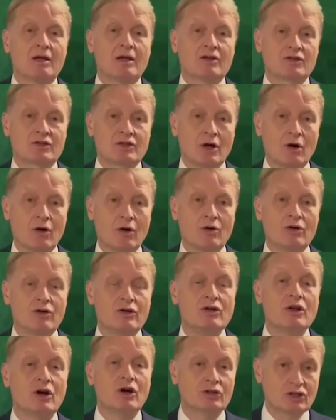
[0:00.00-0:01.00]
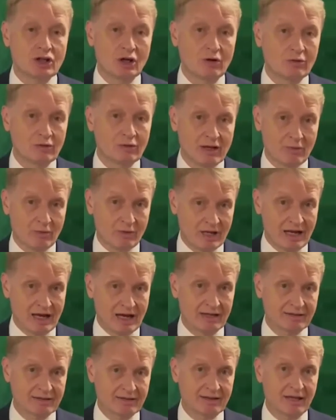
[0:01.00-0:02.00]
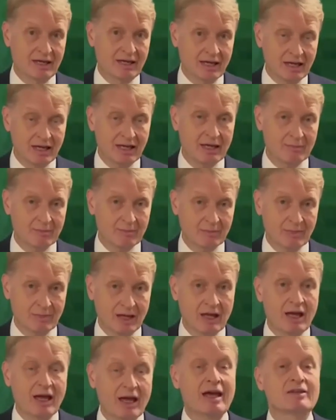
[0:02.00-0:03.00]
So not only we ask him,